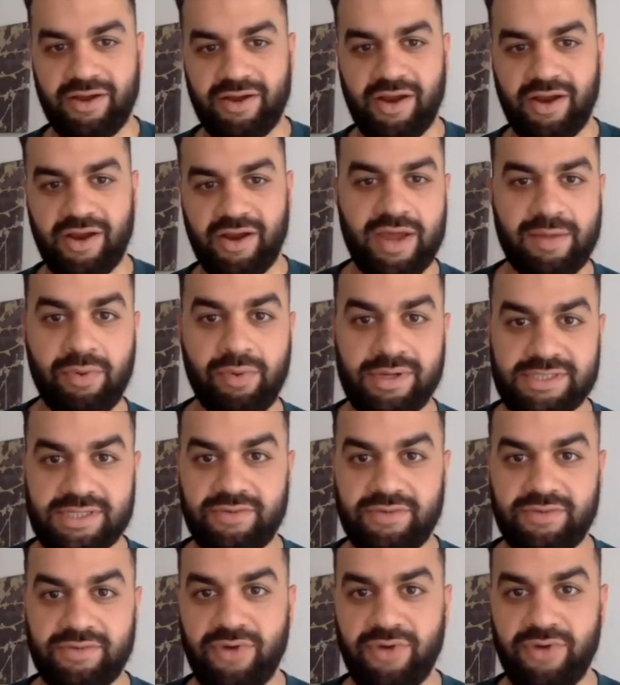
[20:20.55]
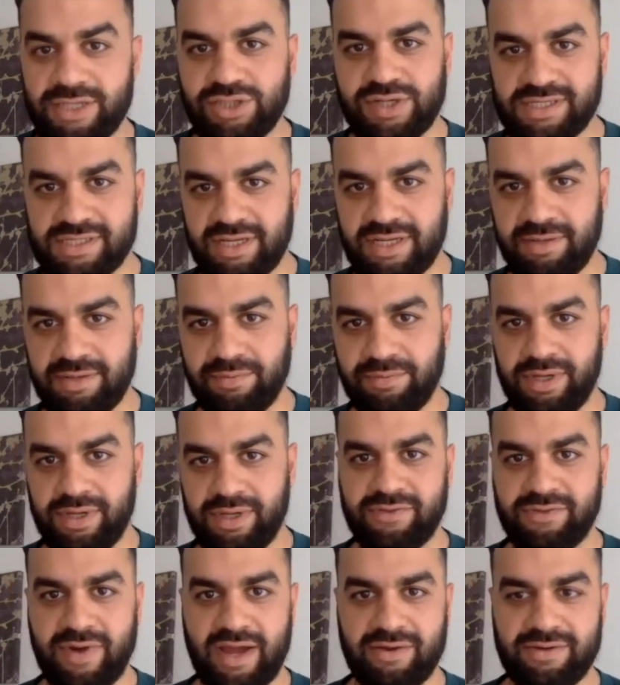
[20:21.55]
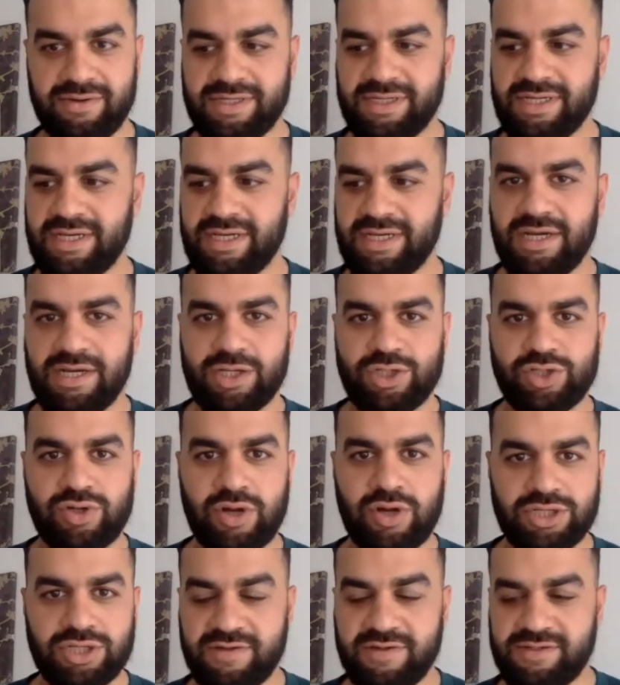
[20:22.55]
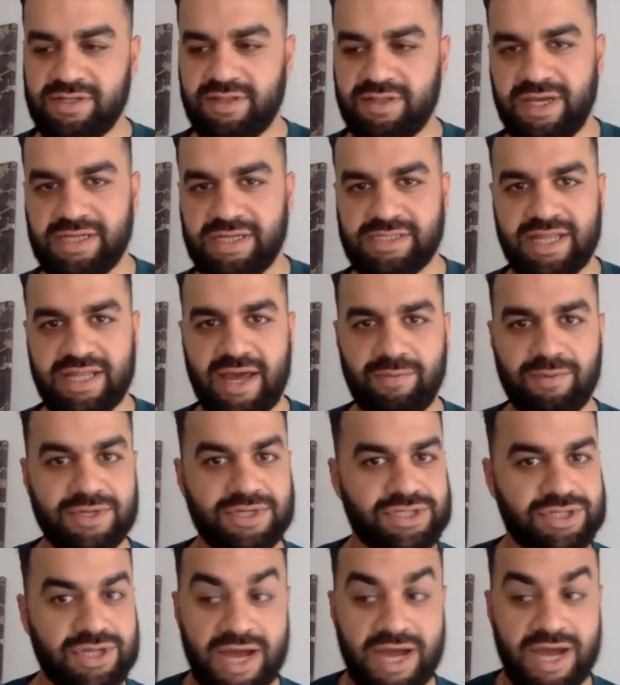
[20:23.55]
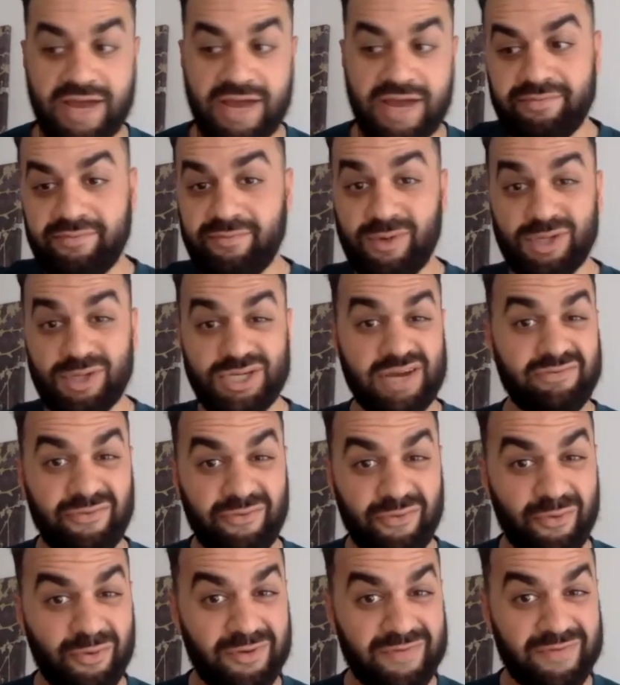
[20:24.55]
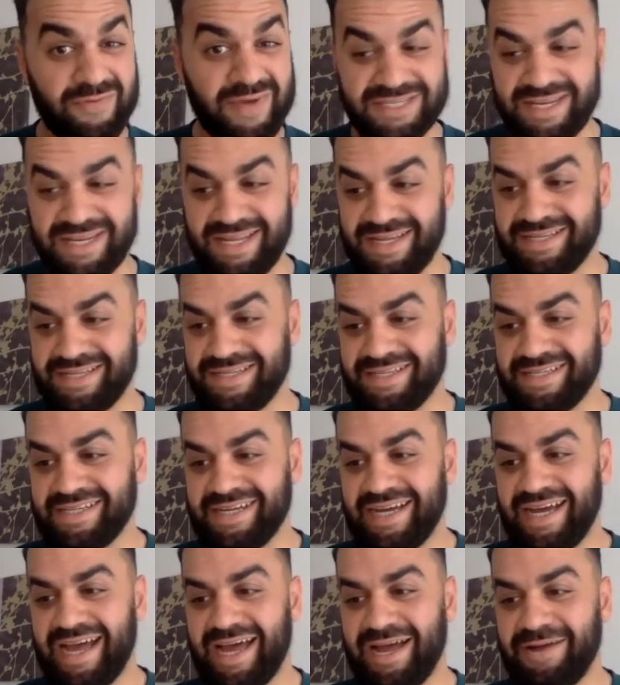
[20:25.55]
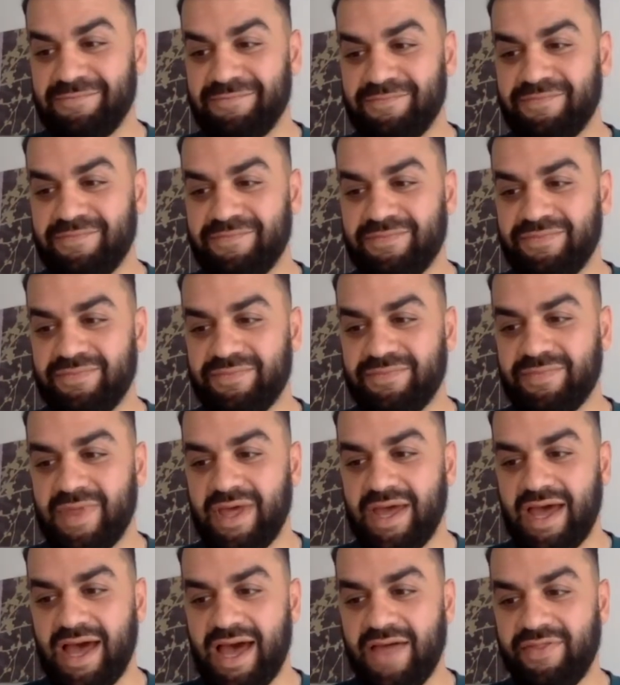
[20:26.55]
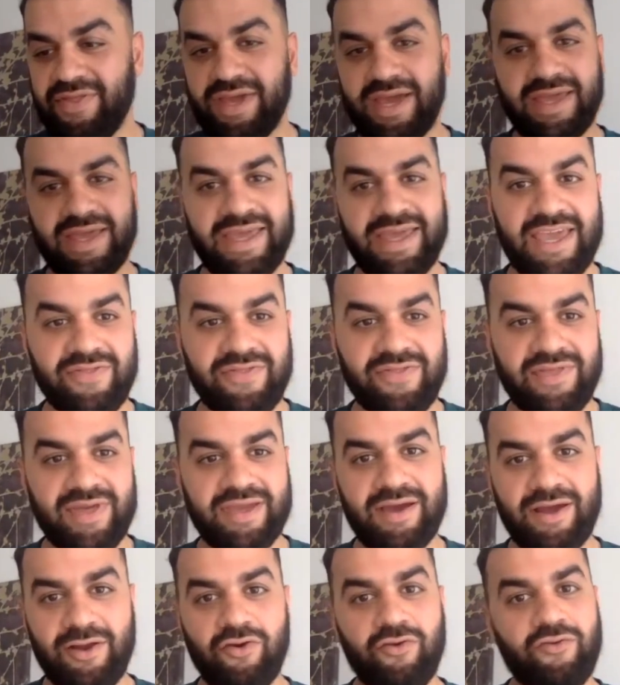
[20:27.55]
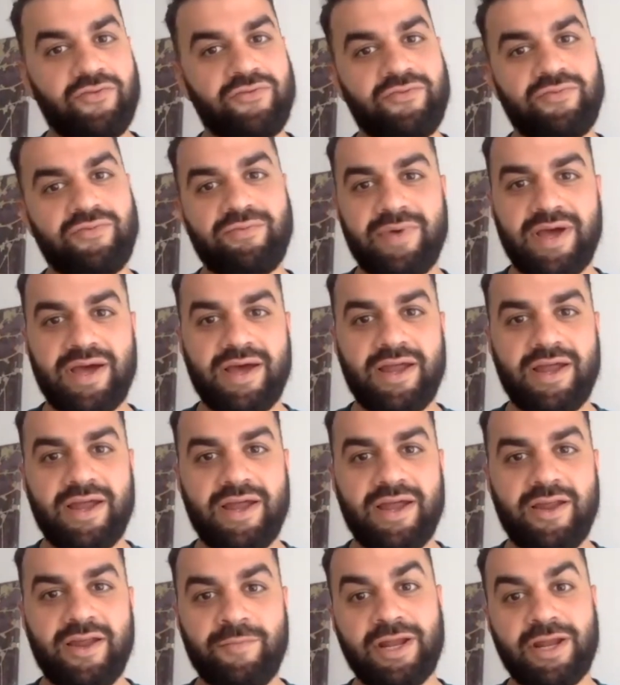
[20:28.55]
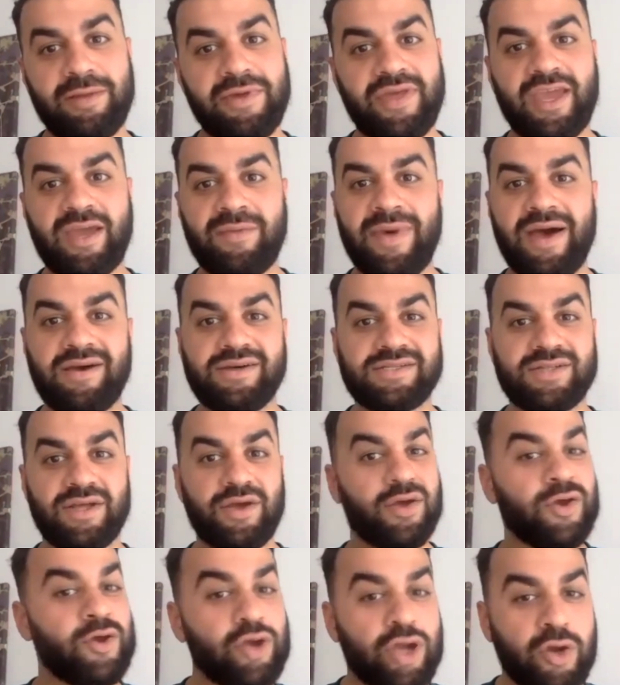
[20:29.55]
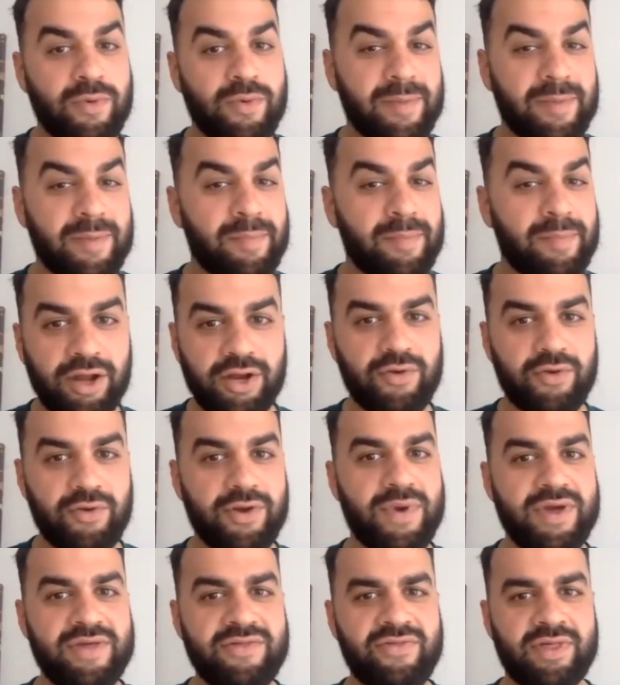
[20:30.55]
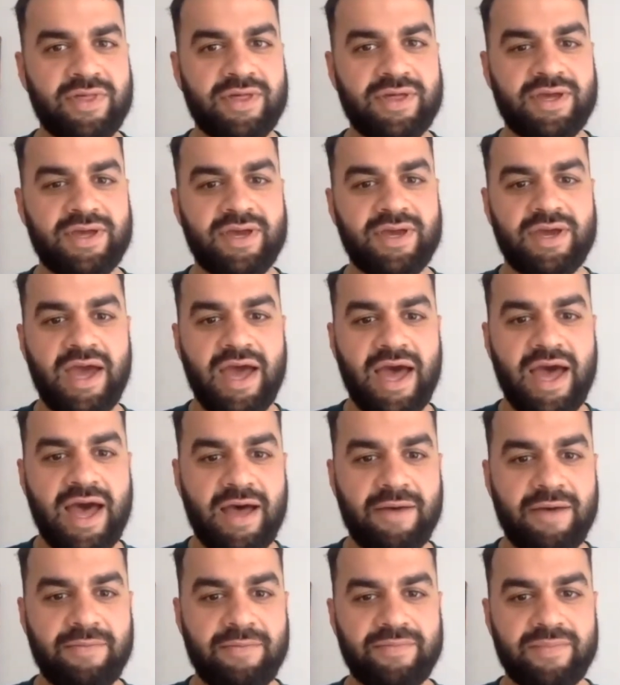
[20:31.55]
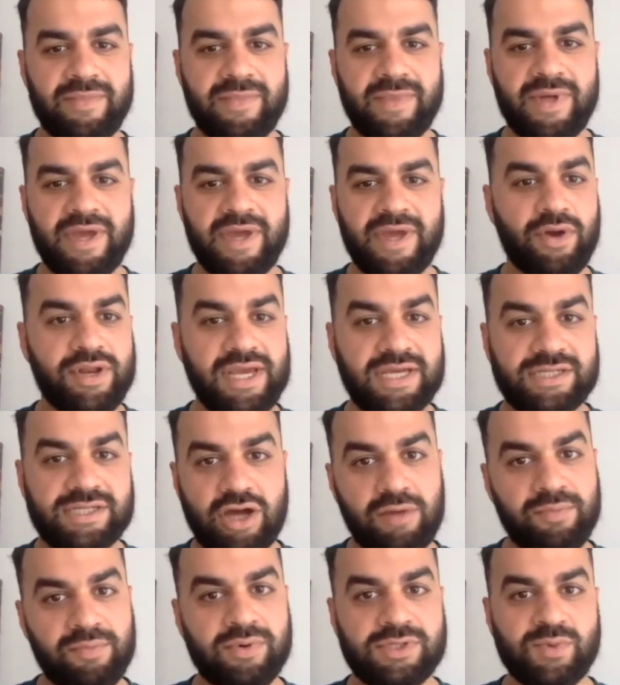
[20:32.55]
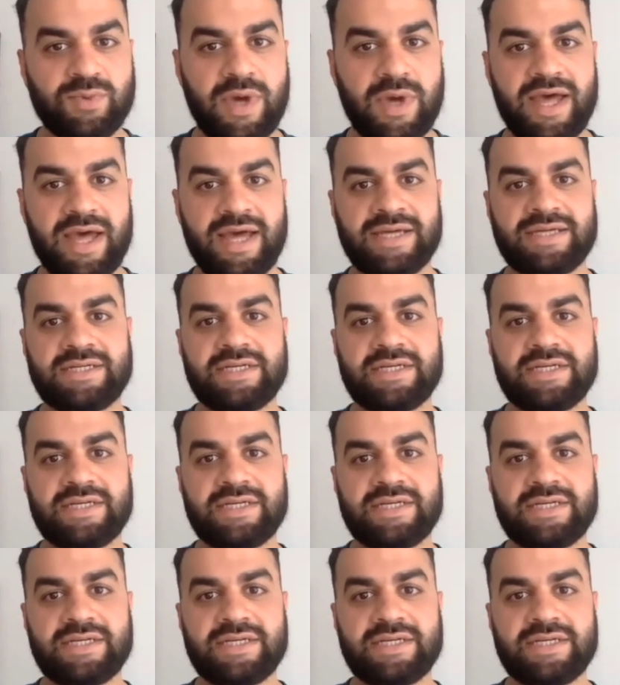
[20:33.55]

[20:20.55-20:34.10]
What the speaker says: great points, and really interesting points around trial shifts and things like that, which I haven't thought of actually. I think a key thing a lot of people are going to be thinking about is who can we be partnering with. Have you got any examples where